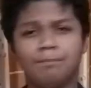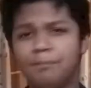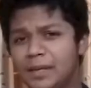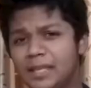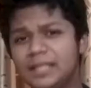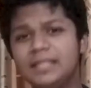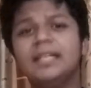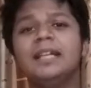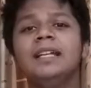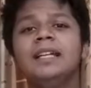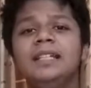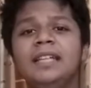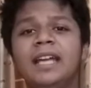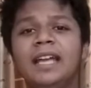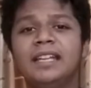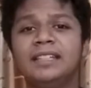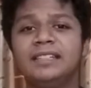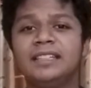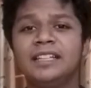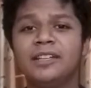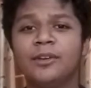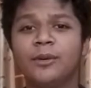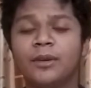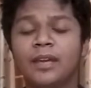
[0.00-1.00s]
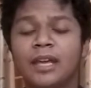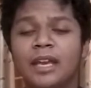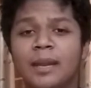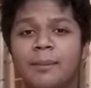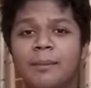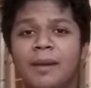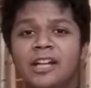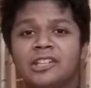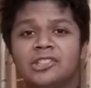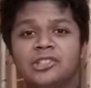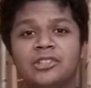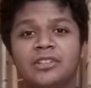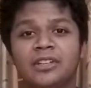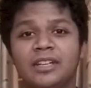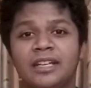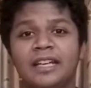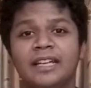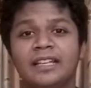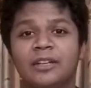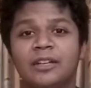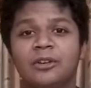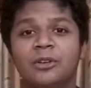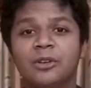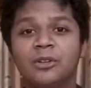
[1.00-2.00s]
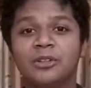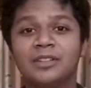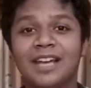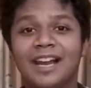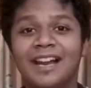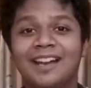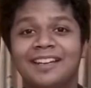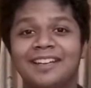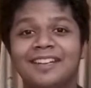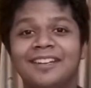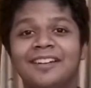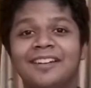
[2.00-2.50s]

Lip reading: basically anything you can imagine related to that.